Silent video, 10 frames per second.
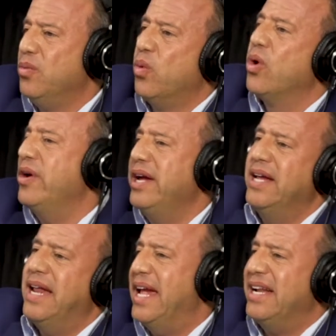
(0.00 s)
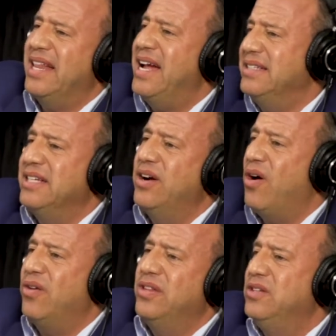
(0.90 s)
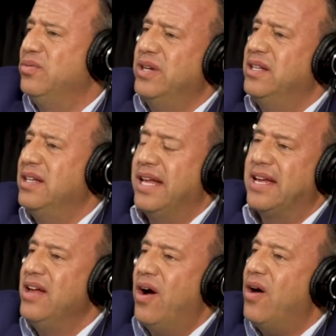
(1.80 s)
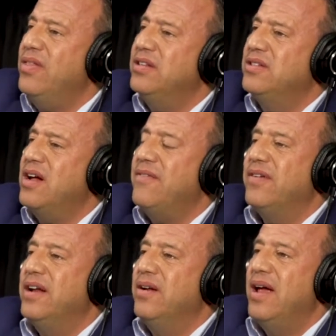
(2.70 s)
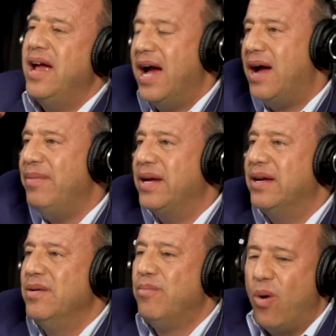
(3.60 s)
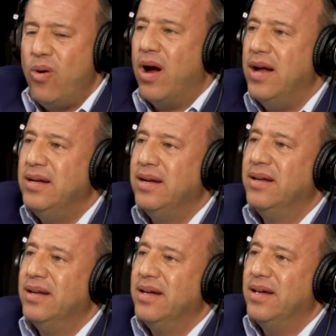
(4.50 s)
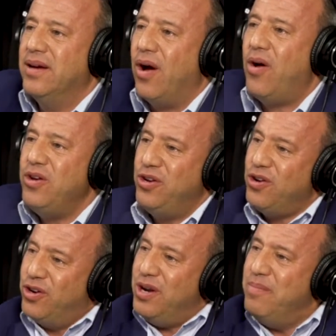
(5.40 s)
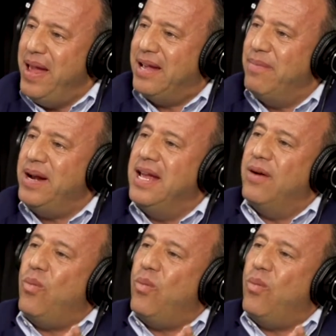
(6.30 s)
worrying and analyzing all these real, like all this stuff. And I'm like, moron, oh, you're good at making money.